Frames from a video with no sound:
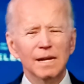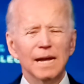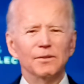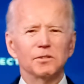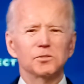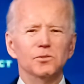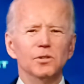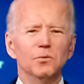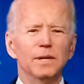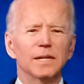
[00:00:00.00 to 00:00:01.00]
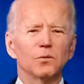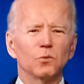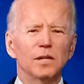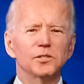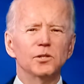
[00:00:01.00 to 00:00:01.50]
And the sooner we can
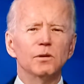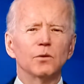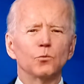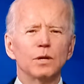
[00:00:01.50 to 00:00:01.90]
rescue and